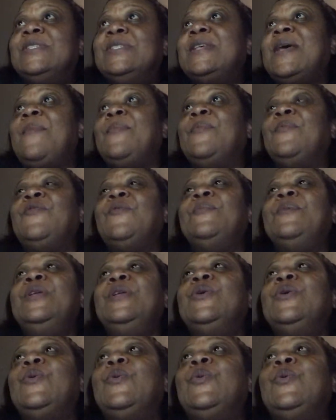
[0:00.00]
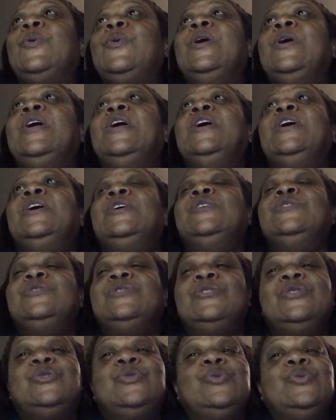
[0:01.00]
It's time for me to go
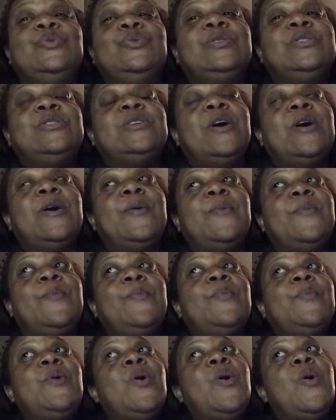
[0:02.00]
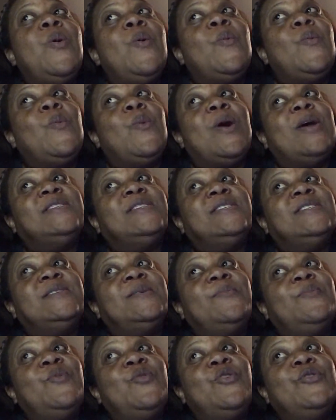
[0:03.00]
to do some watching
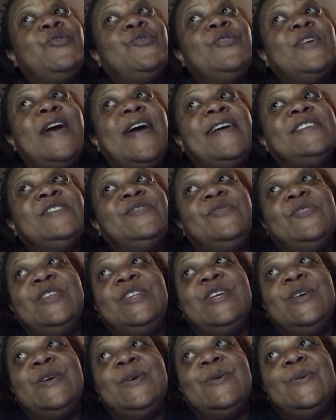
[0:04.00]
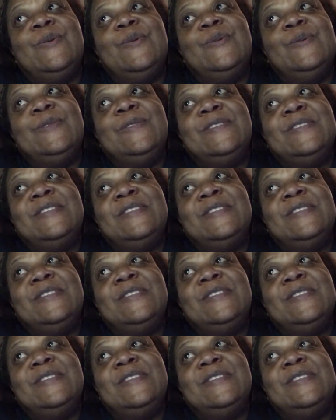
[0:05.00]
some more of you guys' videos.